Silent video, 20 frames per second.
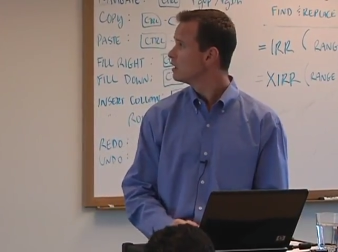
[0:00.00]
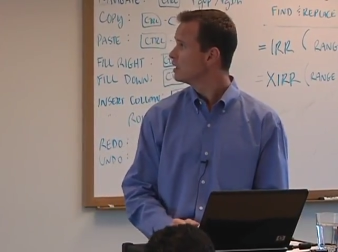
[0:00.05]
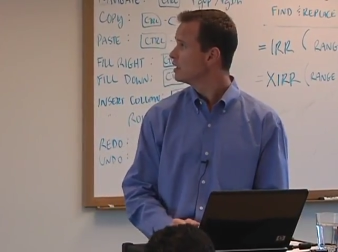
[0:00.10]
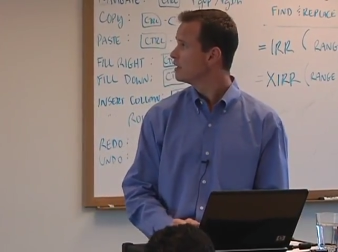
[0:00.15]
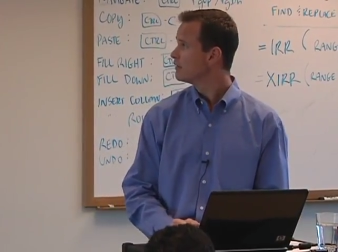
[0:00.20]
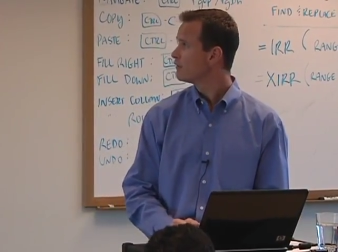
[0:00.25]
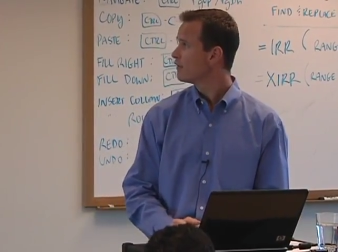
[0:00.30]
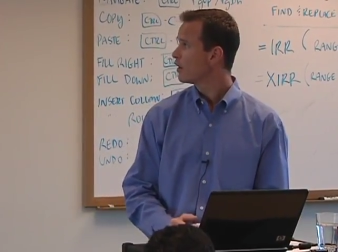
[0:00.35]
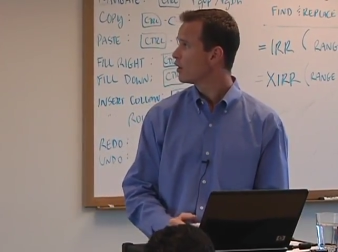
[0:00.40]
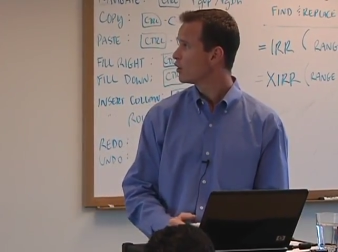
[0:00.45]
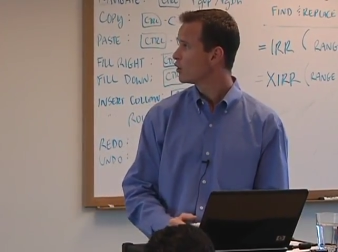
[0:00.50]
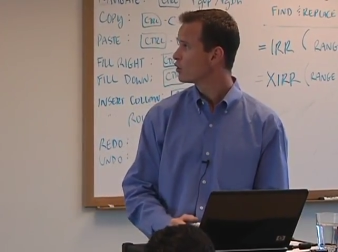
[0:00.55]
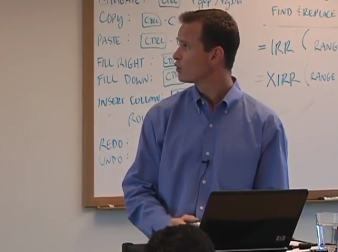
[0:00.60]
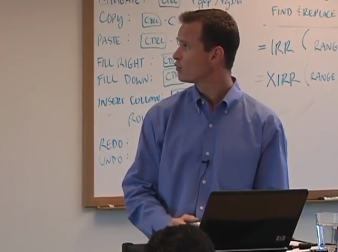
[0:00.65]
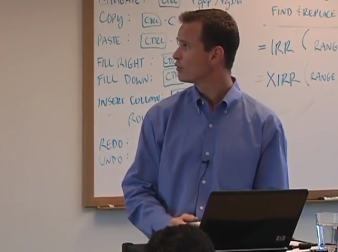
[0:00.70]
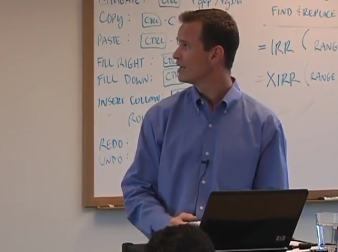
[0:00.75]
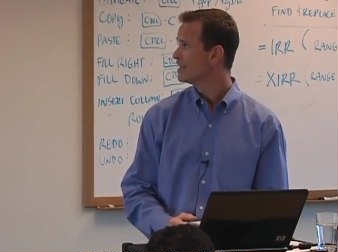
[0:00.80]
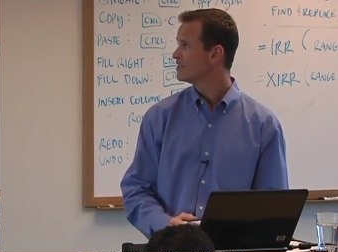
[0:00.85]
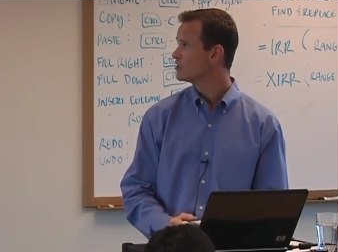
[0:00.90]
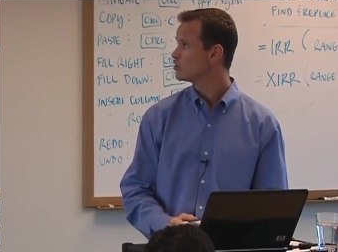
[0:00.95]
If our hurdle
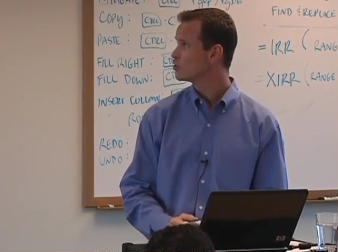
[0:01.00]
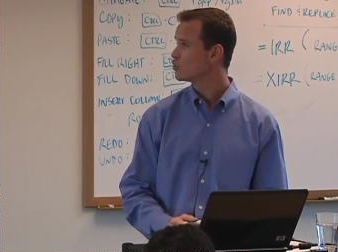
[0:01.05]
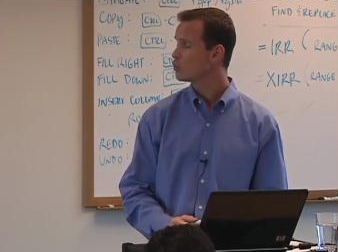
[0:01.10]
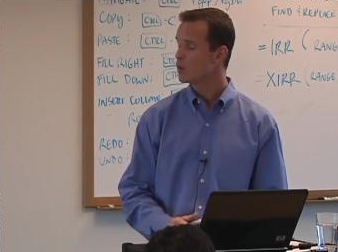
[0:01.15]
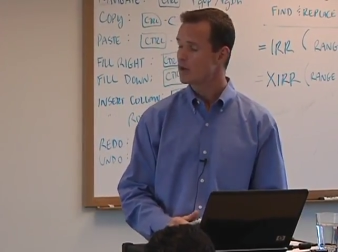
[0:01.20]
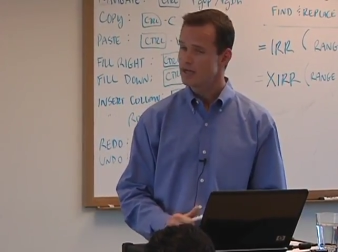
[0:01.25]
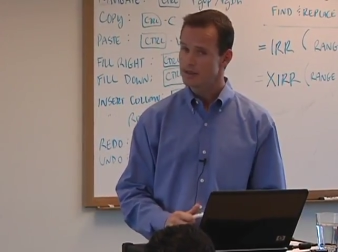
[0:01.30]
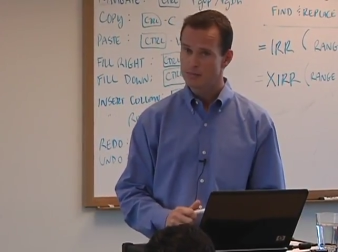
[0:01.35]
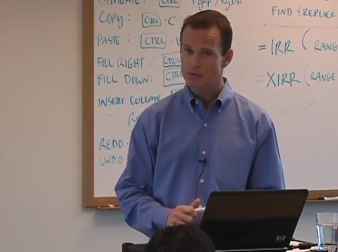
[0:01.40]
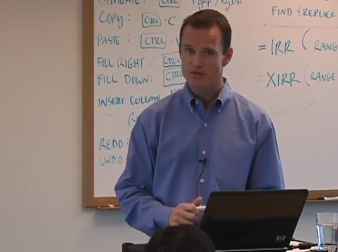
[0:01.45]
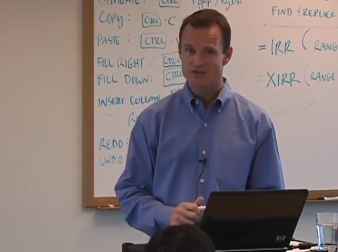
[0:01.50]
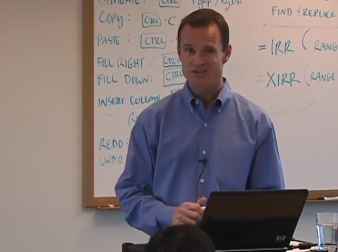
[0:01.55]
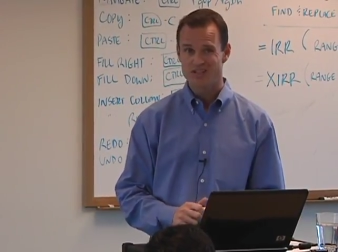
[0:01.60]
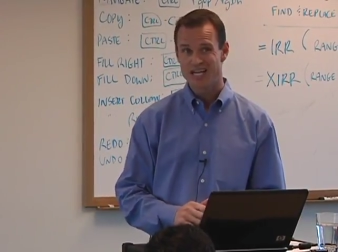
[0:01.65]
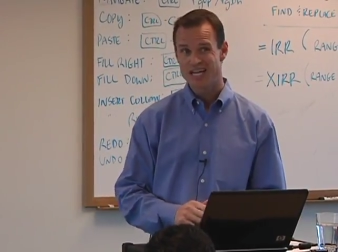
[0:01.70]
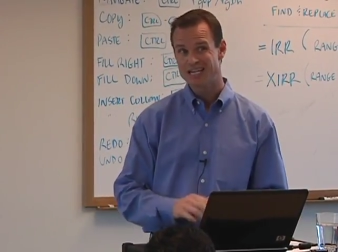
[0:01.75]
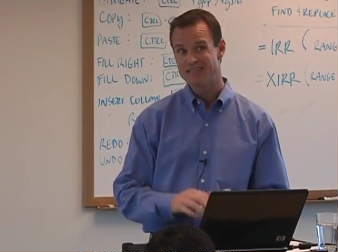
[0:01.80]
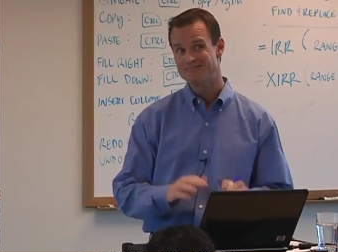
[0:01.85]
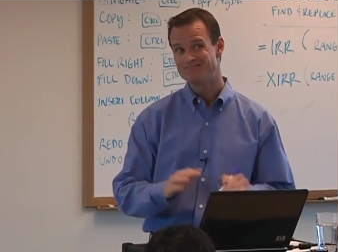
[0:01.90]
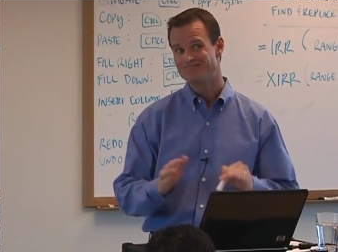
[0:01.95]
rate is
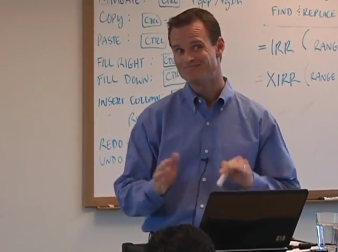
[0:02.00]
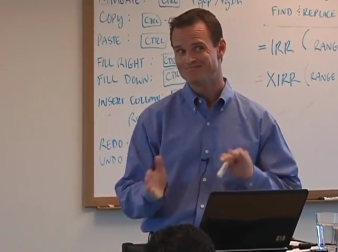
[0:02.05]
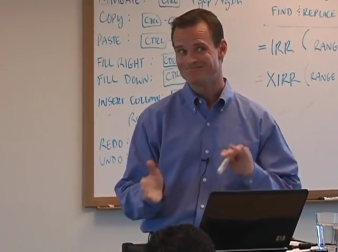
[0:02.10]
20%,